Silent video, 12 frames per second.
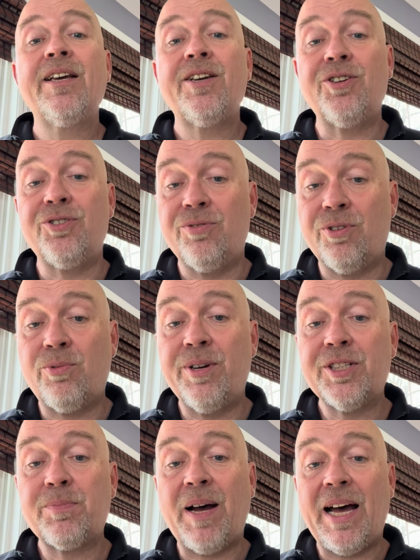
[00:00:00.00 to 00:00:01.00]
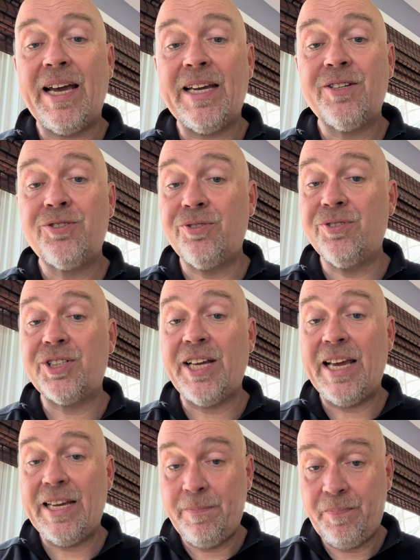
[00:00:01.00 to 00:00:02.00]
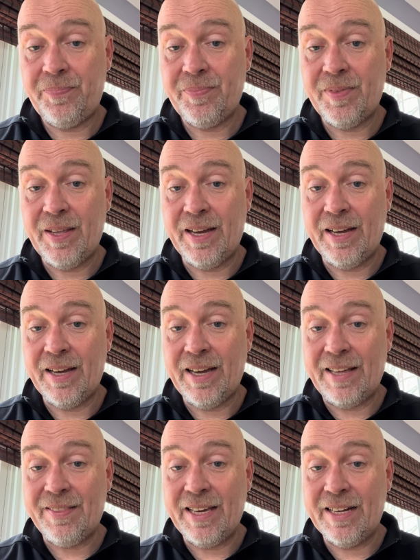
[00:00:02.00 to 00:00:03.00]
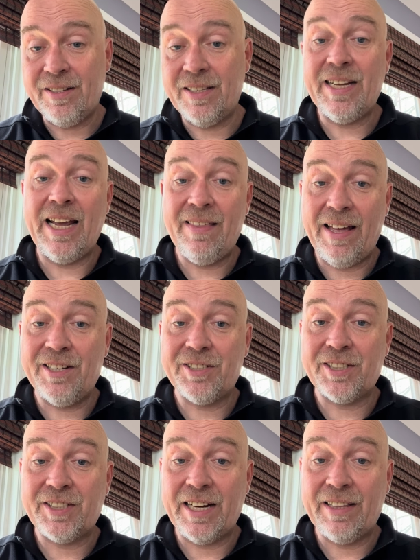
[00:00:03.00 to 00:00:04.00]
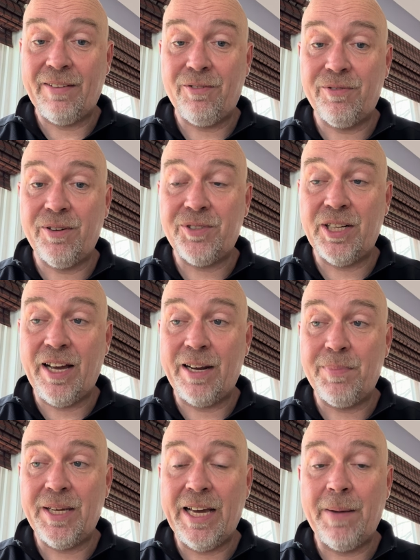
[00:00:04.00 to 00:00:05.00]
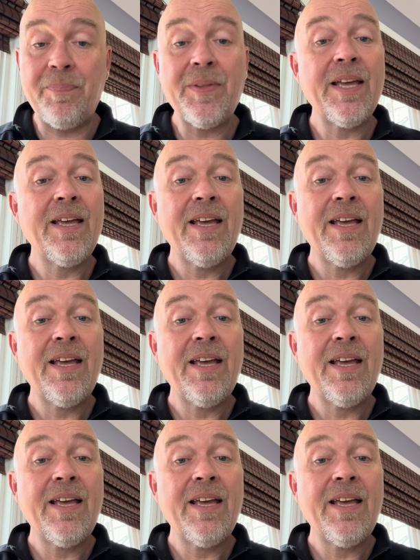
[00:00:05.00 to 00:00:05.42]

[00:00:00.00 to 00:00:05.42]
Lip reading: You do the quiz by Tuesday at the end of the day, that is to say 11:59 p.m.